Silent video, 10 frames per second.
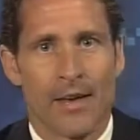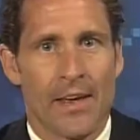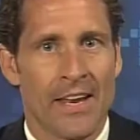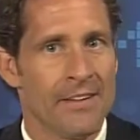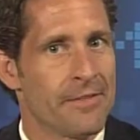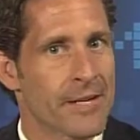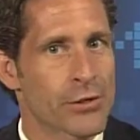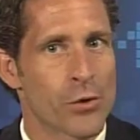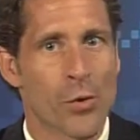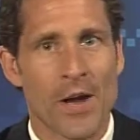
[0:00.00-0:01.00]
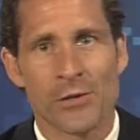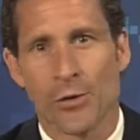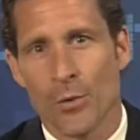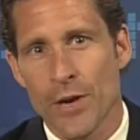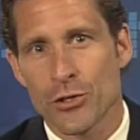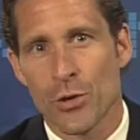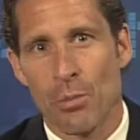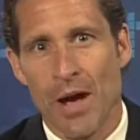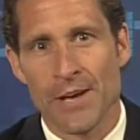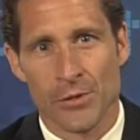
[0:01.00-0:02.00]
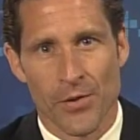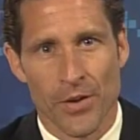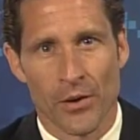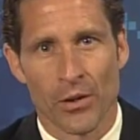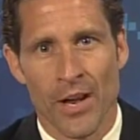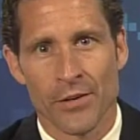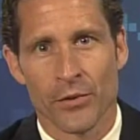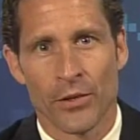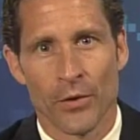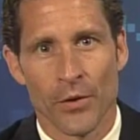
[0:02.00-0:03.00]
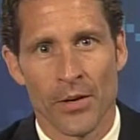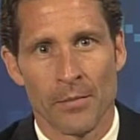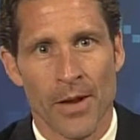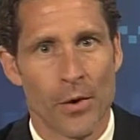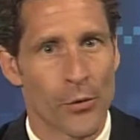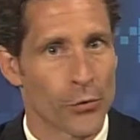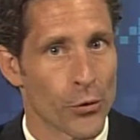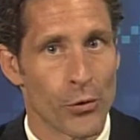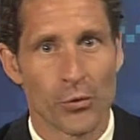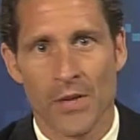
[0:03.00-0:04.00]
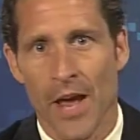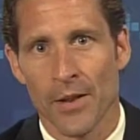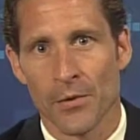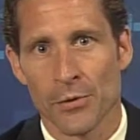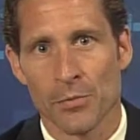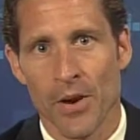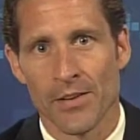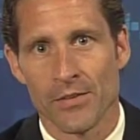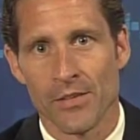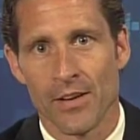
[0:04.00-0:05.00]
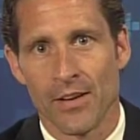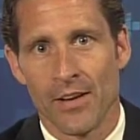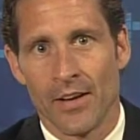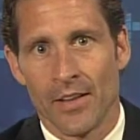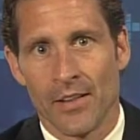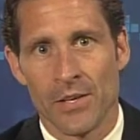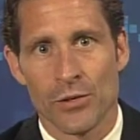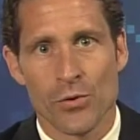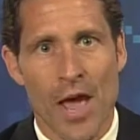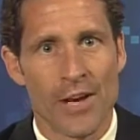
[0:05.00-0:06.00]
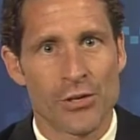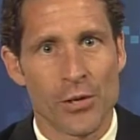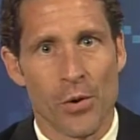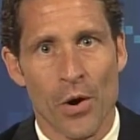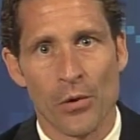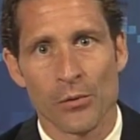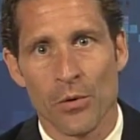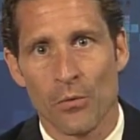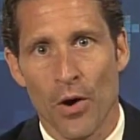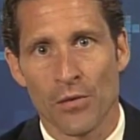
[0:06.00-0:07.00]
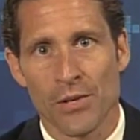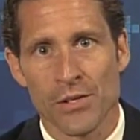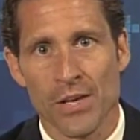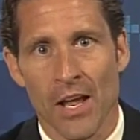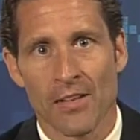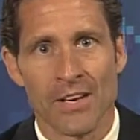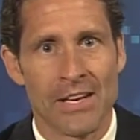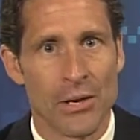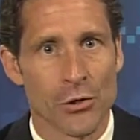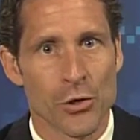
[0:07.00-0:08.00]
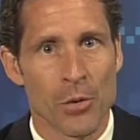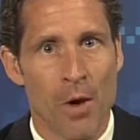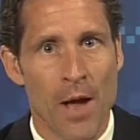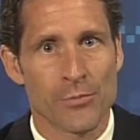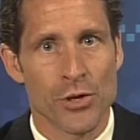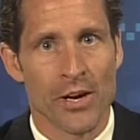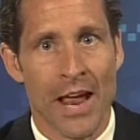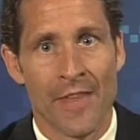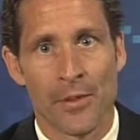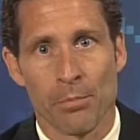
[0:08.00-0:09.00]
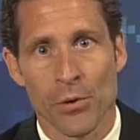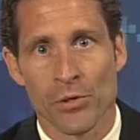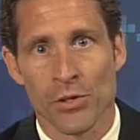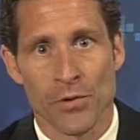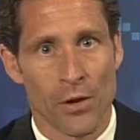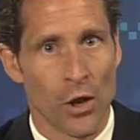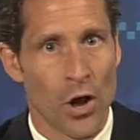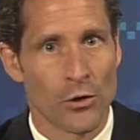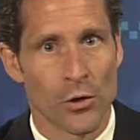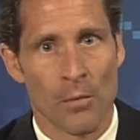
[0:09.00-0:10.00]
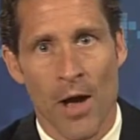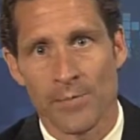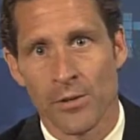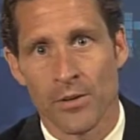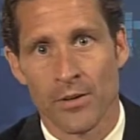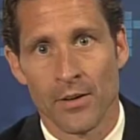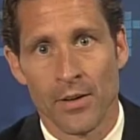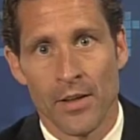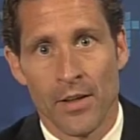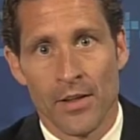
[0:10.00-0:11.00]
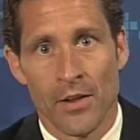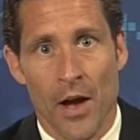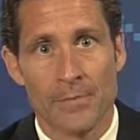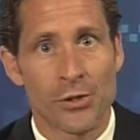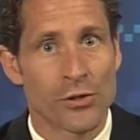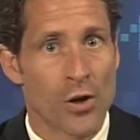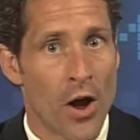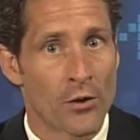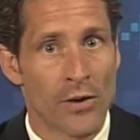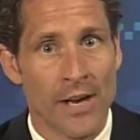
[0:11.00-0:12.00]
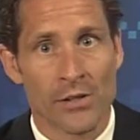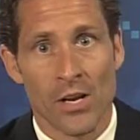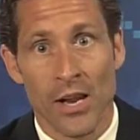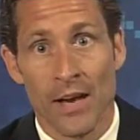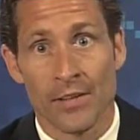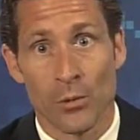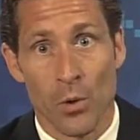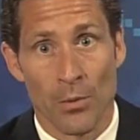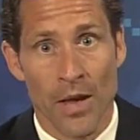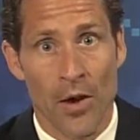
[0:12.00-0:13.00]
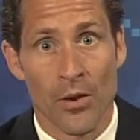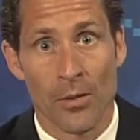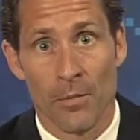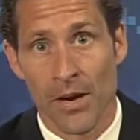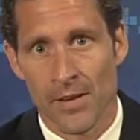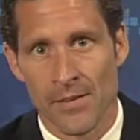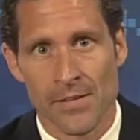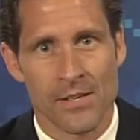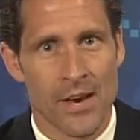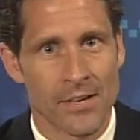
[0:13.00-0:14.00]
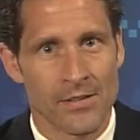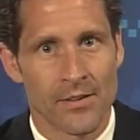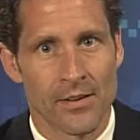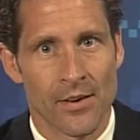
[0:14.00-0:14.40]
An investor who has a directional bias on the underlying security may also use calendar spreads. This strategy would also involve the sale of a near-term option and the purchase of a long-term option. The options contract selected will be out of the money in this case.